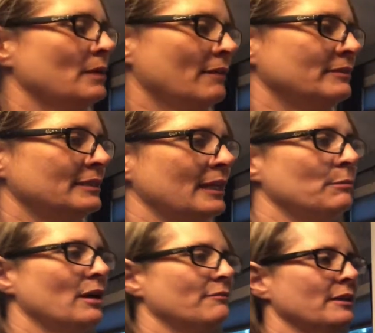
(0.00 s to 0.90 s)
I haven't tied him
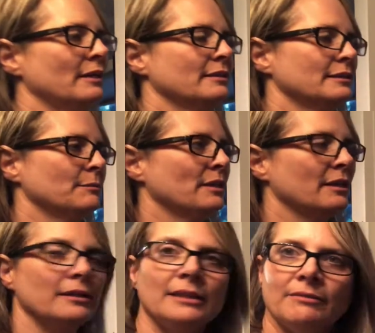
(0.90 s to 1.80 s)
off yet because I'm not
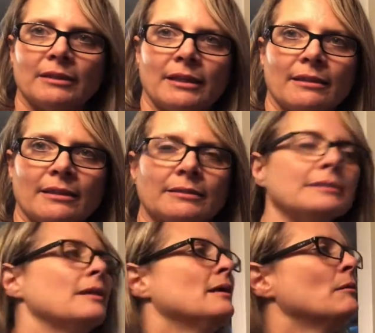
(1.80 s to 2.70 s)
gonna leave it like this.
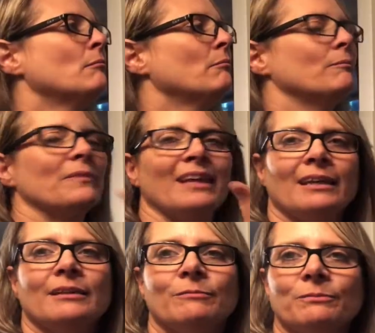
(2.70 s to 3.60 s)

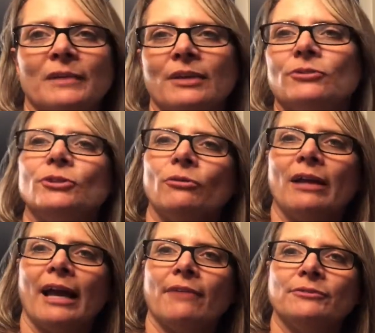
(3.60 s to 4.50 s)
And you don't
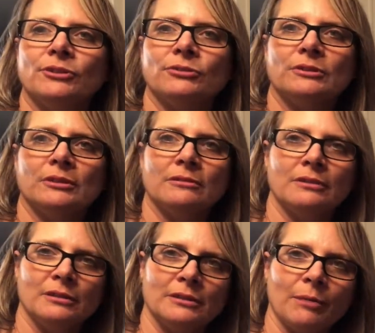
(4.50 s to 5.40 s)
have to use
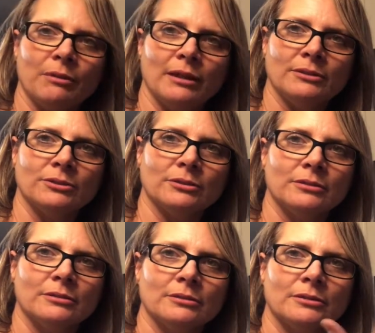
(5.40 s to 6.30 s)
the
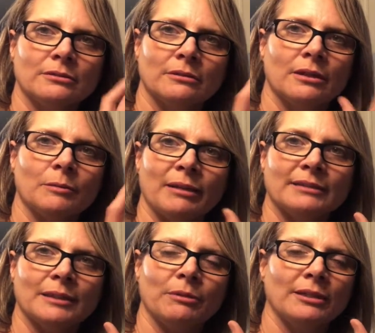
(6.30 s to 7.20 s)
stabilizers, the black
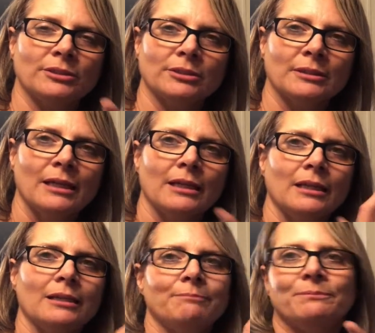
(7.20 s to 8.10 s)
stabilizers.
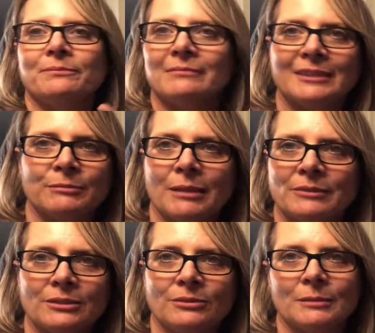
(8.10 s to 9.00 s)
Sometimes
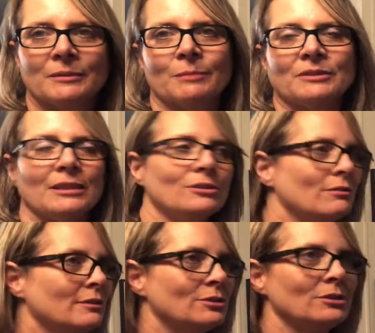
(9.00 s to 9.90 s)
I do, sometimes I
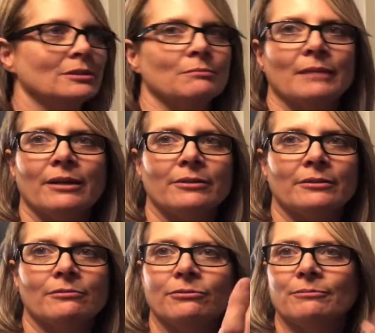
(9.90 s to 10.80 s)
don't. It's just a matter
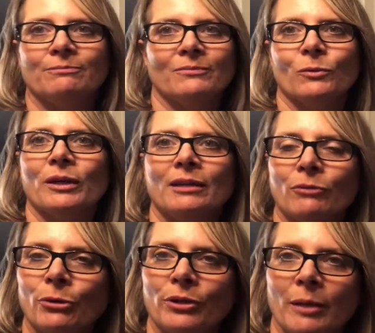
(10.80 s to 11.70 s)
of what kind of a
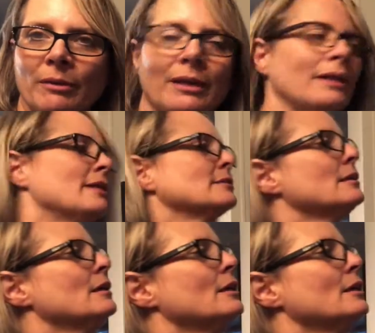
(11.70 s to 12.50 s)
hurry I'm in, I guess.